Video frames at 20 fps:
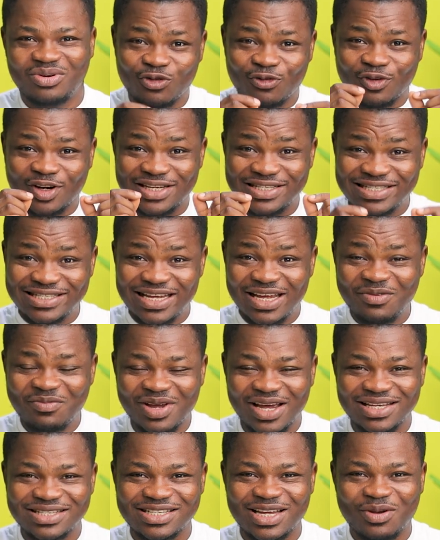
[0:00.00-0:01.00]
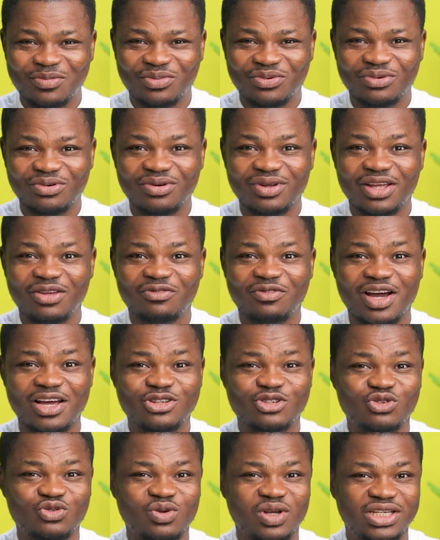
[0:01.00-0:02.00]
So for the same example, if
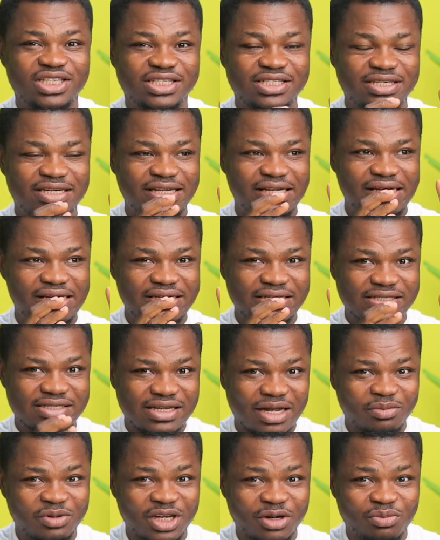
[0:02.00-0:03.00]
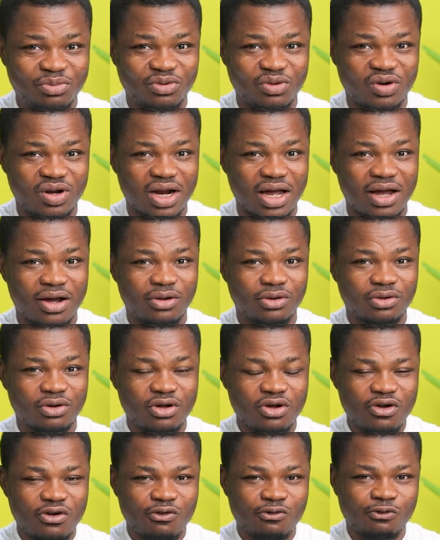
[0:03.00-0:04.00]
I switch the subject
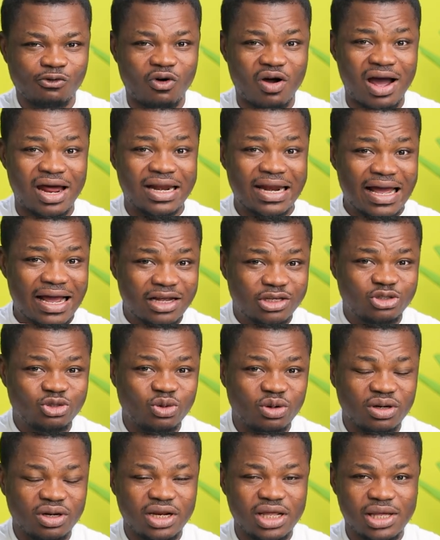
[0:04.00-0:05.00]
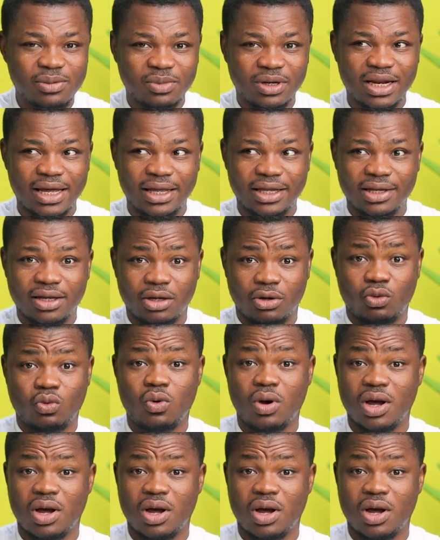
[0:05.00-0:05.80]
pronoun for an actual name like